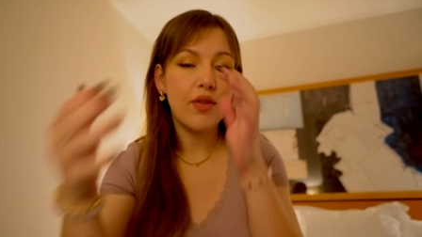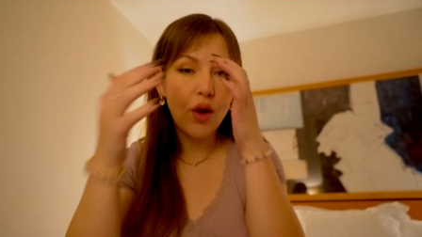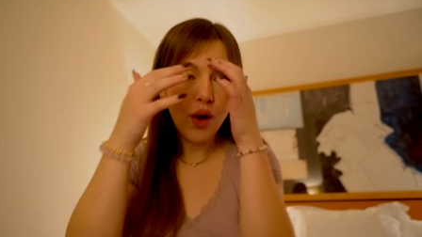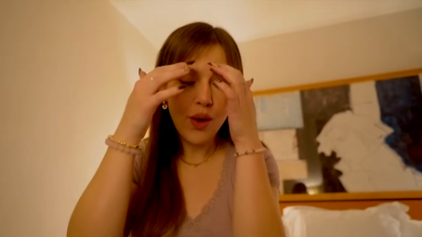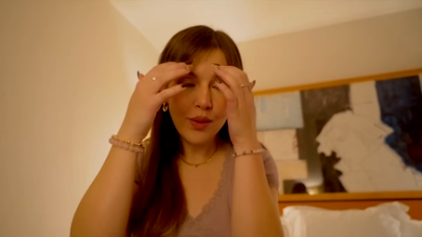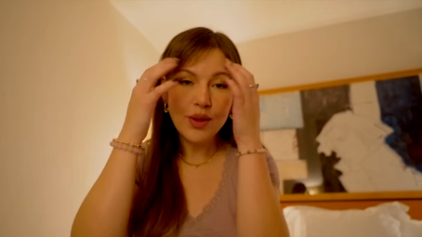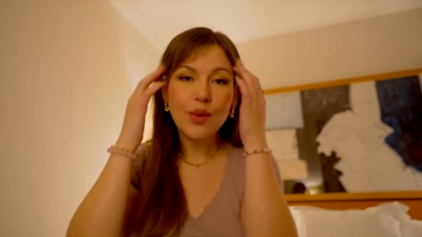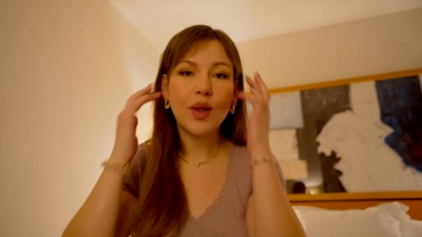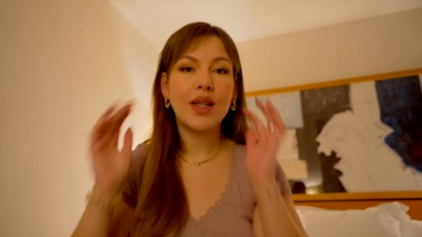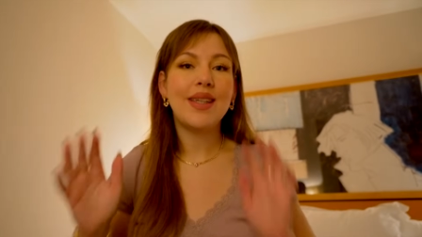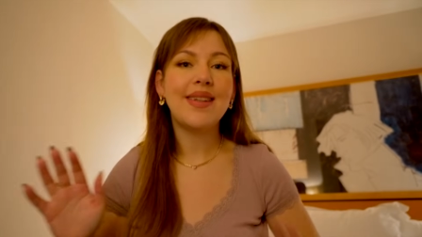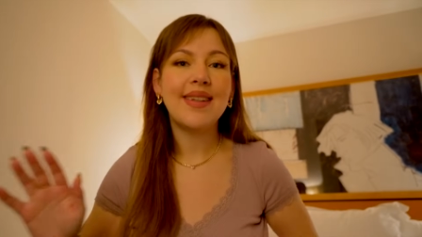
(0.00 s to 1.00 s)
I've always
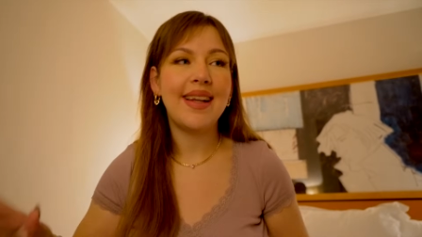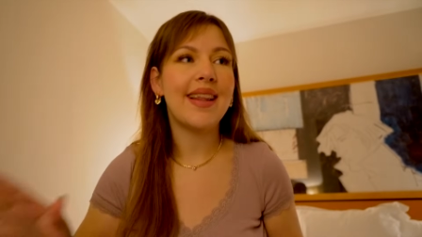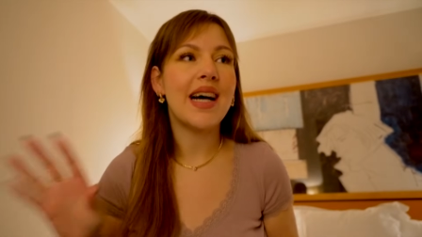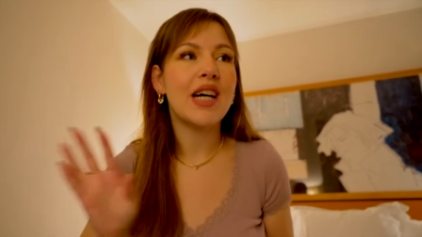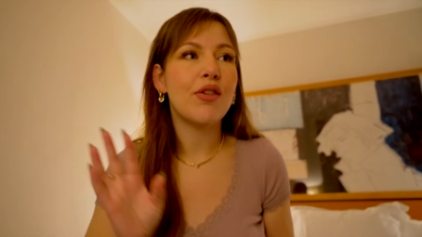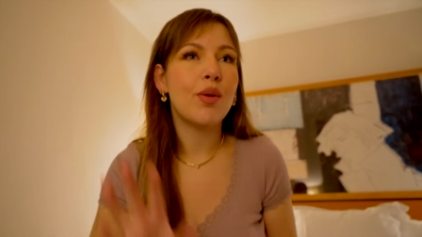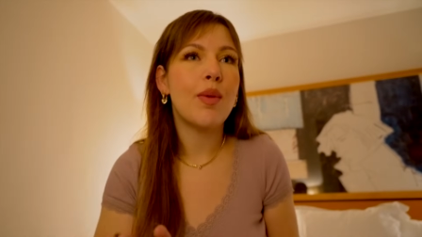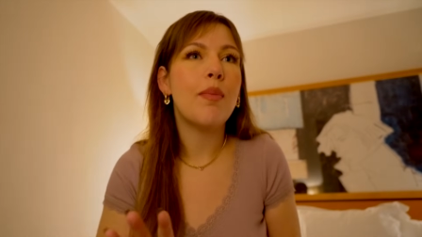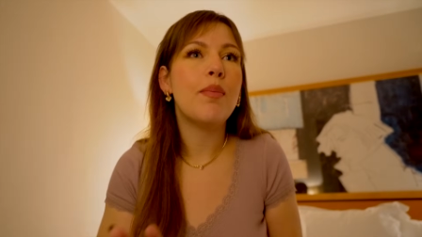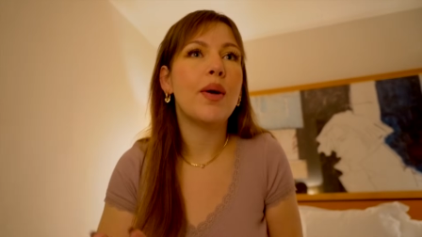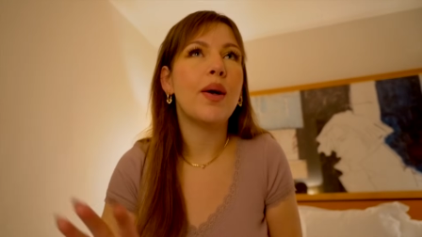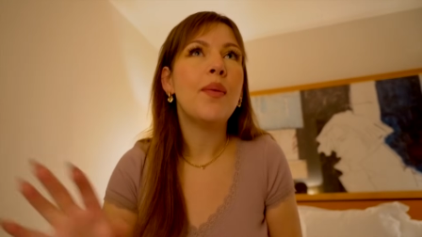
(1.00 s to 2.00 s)
wanted to see that. I
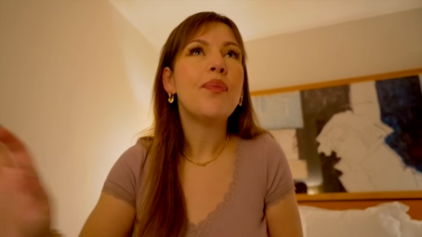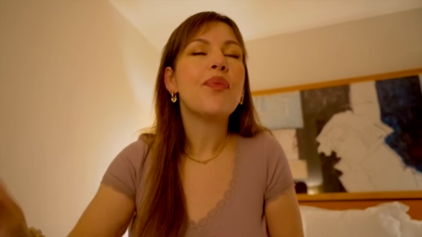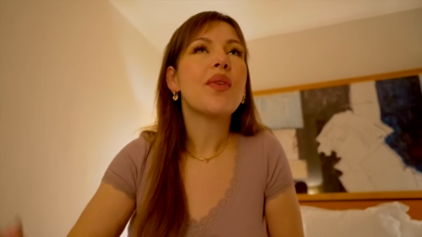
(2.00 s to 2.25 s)
remember